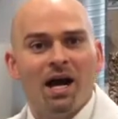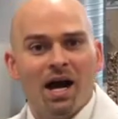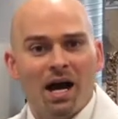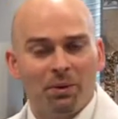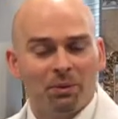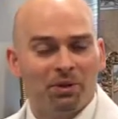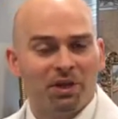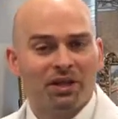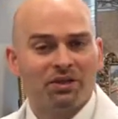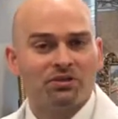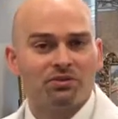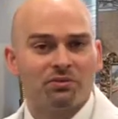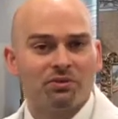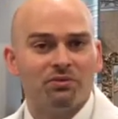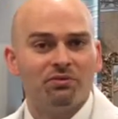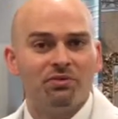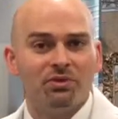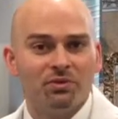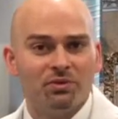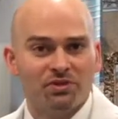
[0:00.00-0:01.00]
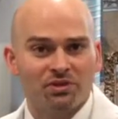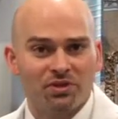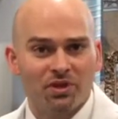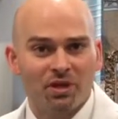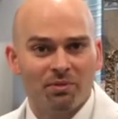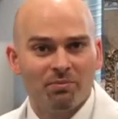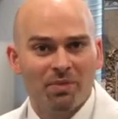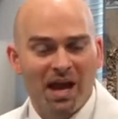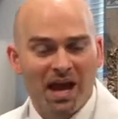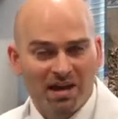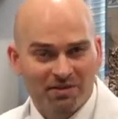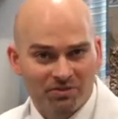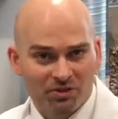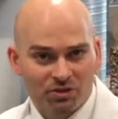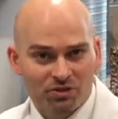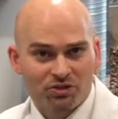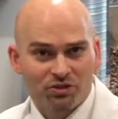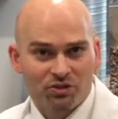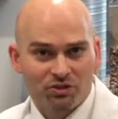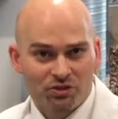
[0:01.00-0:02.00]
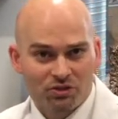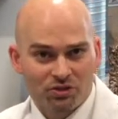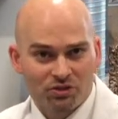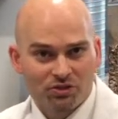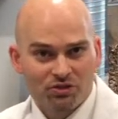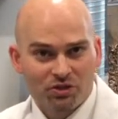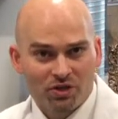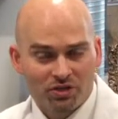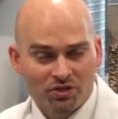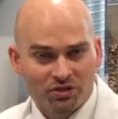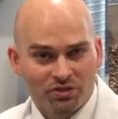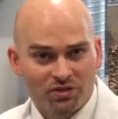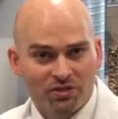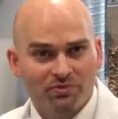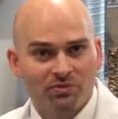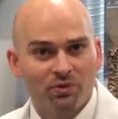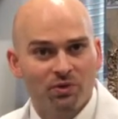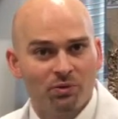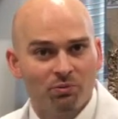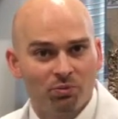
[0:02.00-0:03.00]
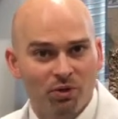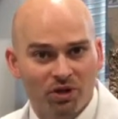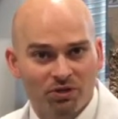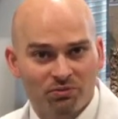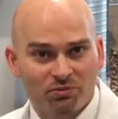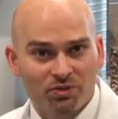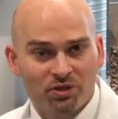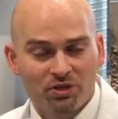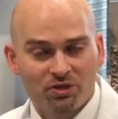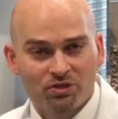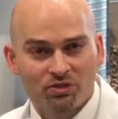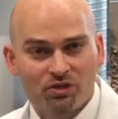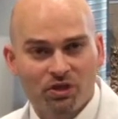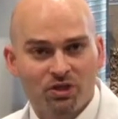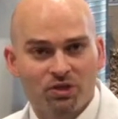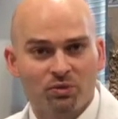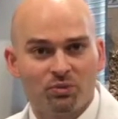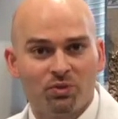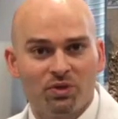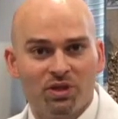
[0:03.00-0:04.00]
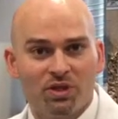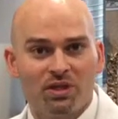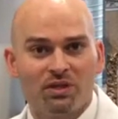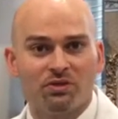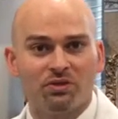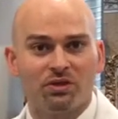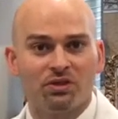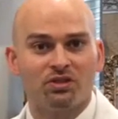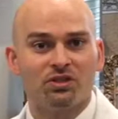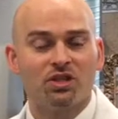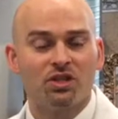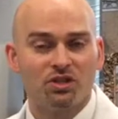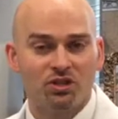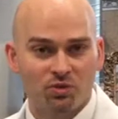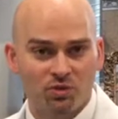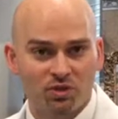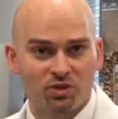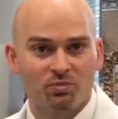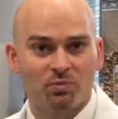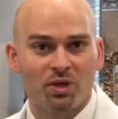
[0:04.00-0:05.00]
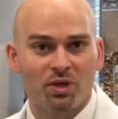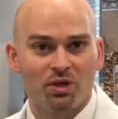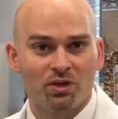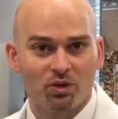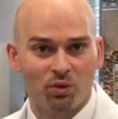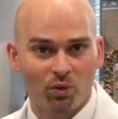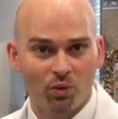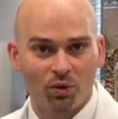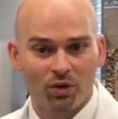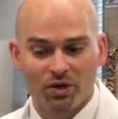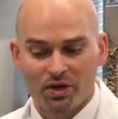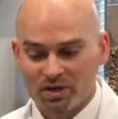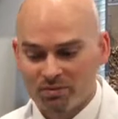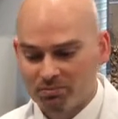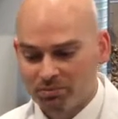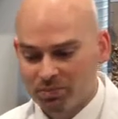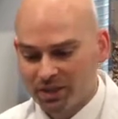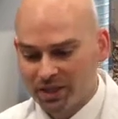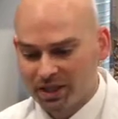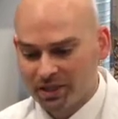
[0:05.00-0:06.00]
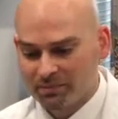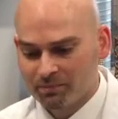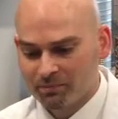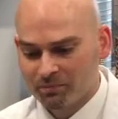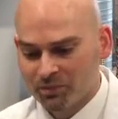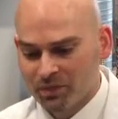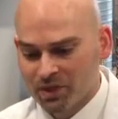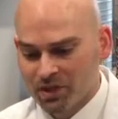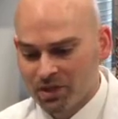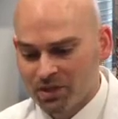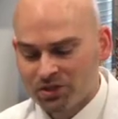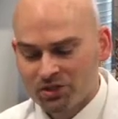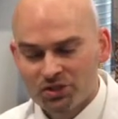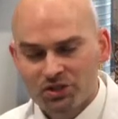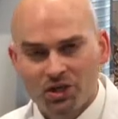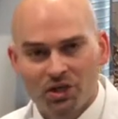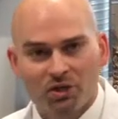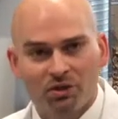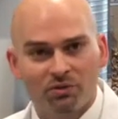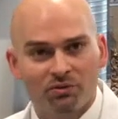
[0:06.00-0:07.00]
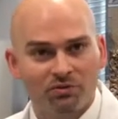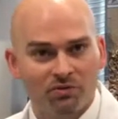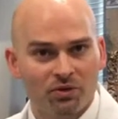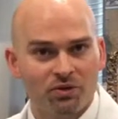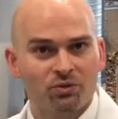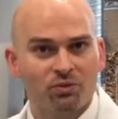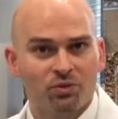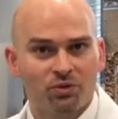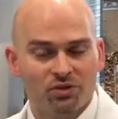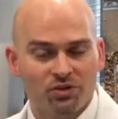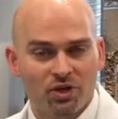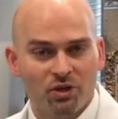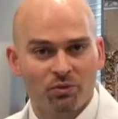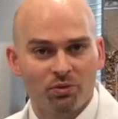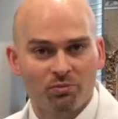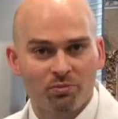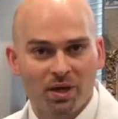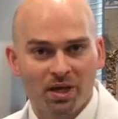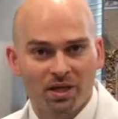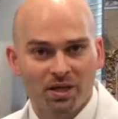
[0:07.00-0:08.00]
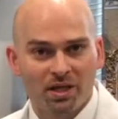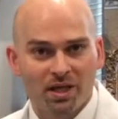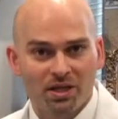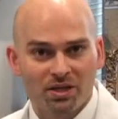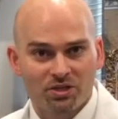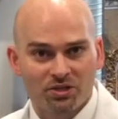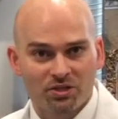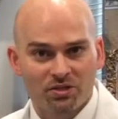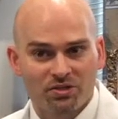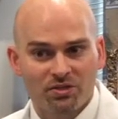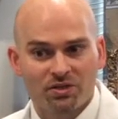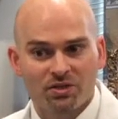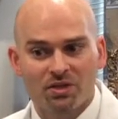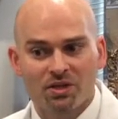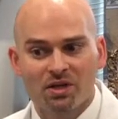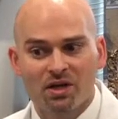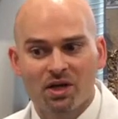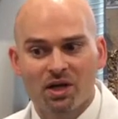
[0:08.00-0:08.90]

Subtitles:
I would like to review some after-surgery instructions if you had breast reconstruction with either a tissue expander or an implant. So first we'll start with medications.